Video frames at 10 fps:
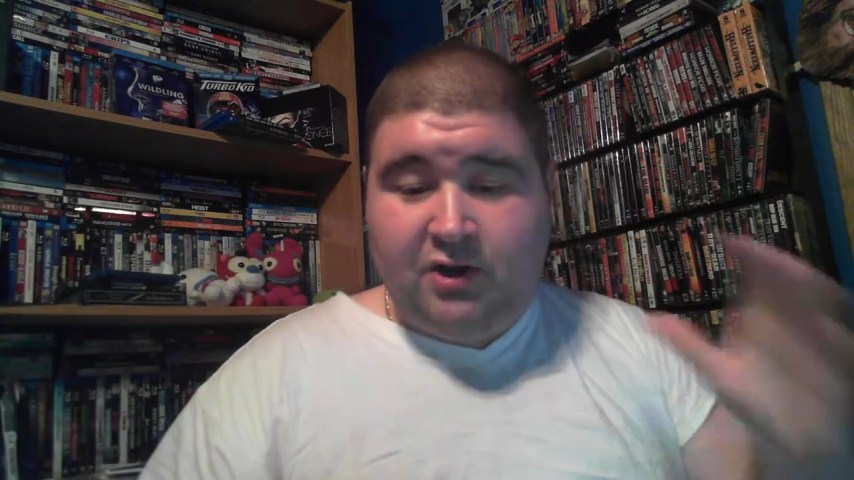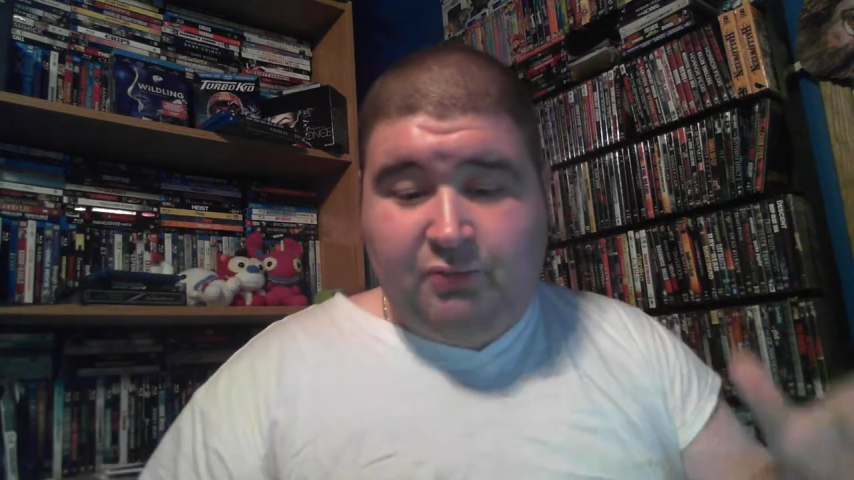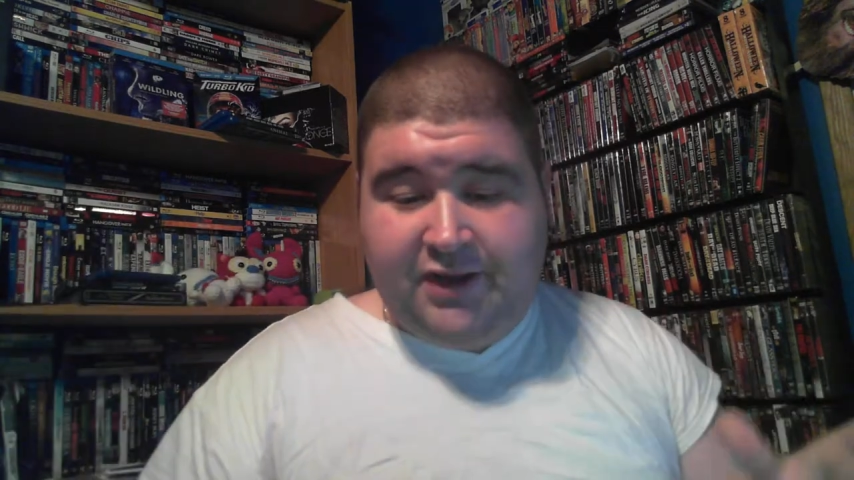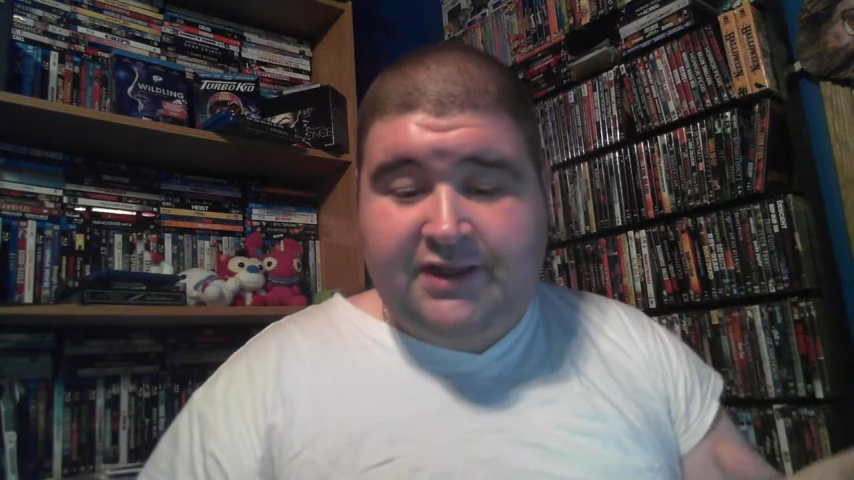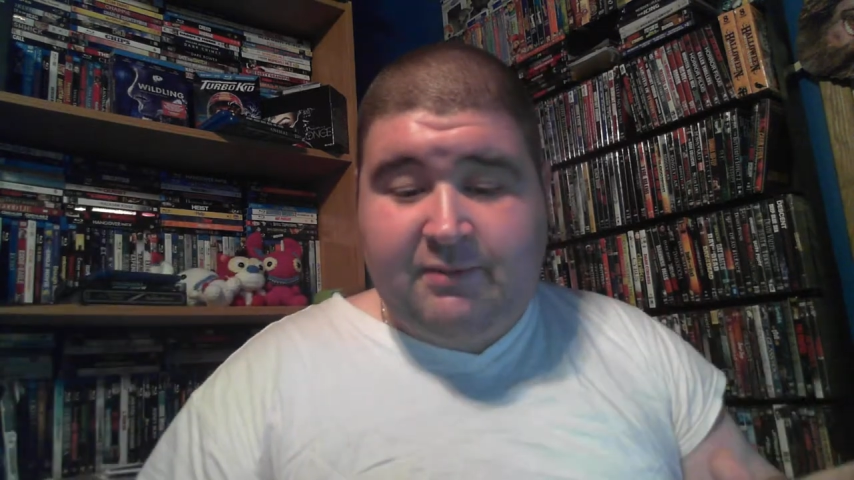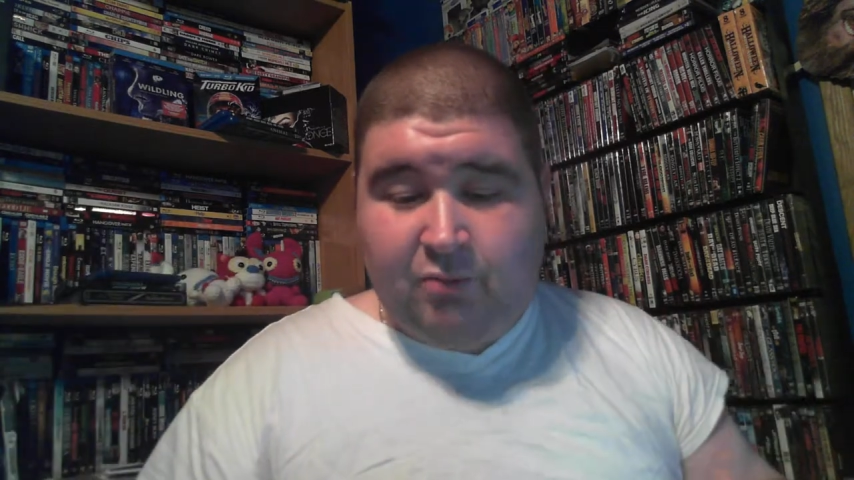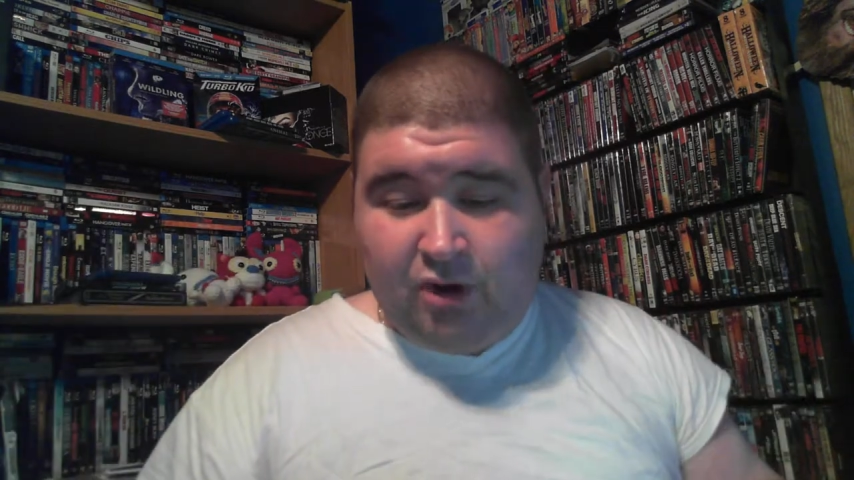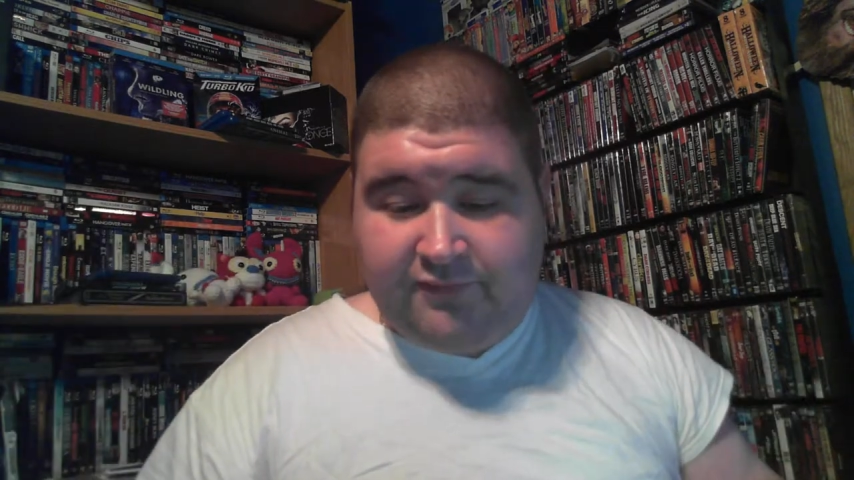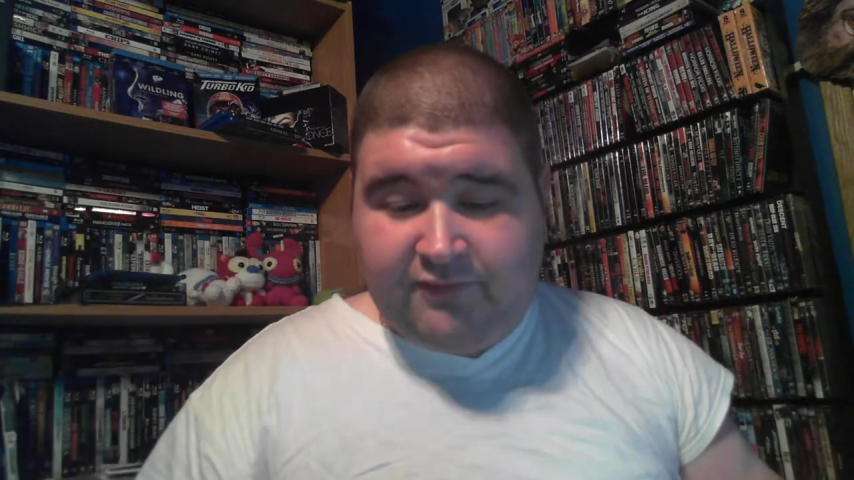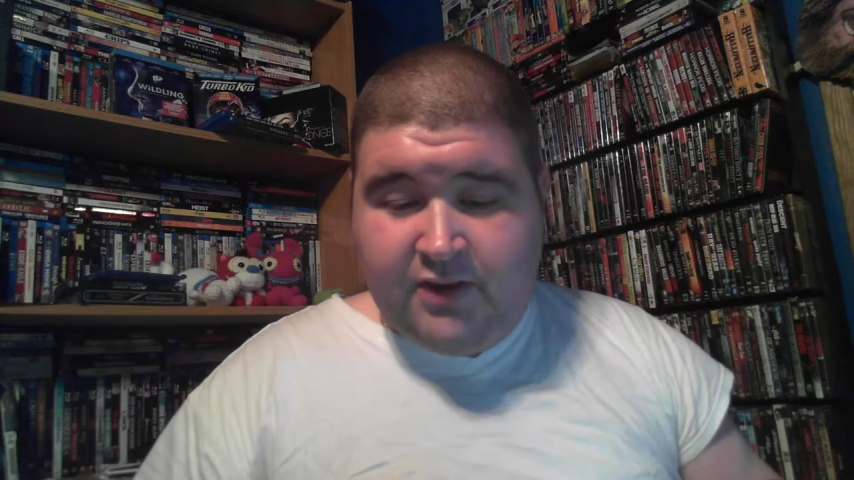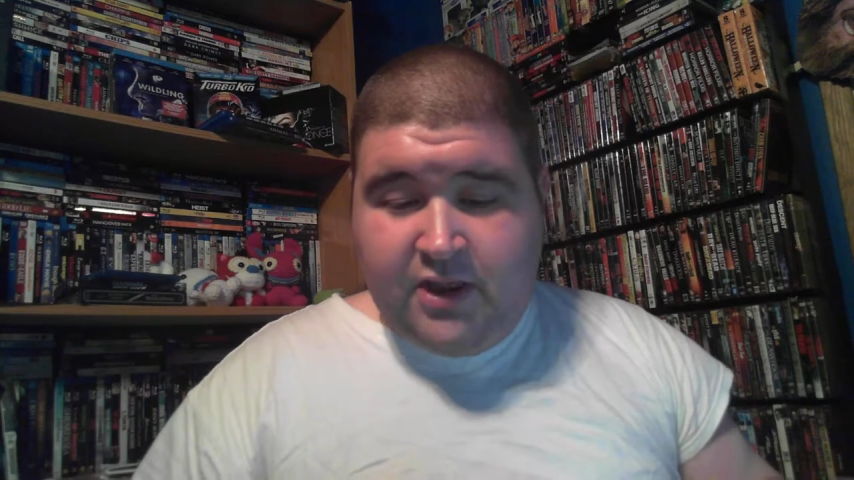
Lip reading: to read them off.